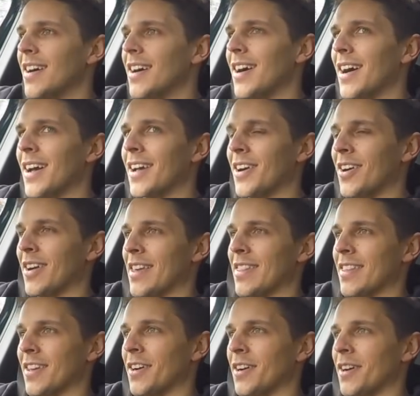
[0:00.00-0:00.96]
I can't get
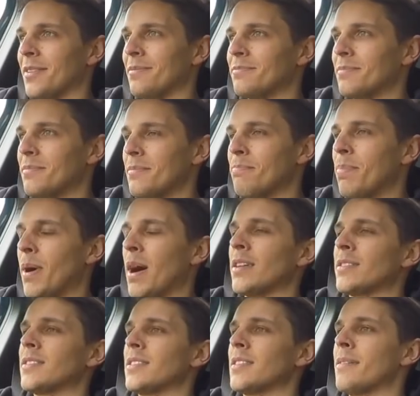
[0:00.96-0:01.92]
the car.
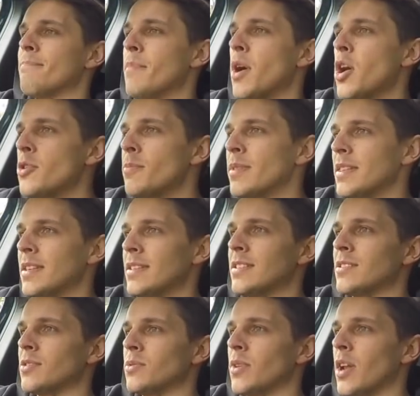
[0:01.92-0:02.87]
But the moment this
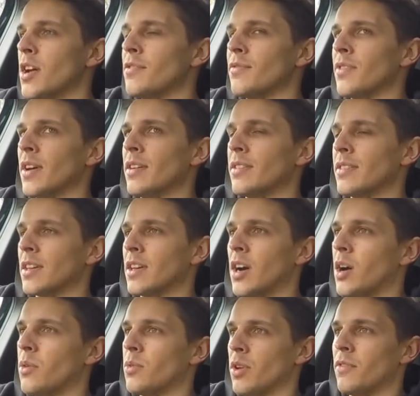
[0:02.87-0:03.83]
is all over, the
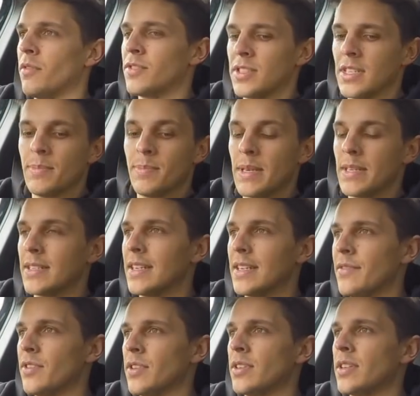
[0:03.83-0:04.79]
car will obviously be
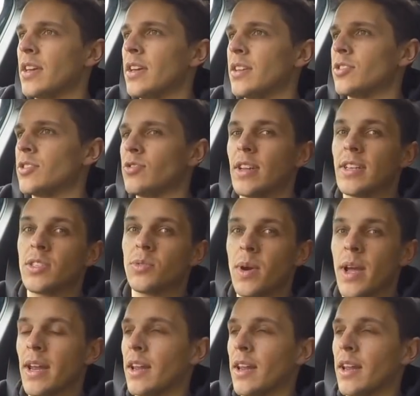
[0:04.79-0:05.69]
delivered straight away.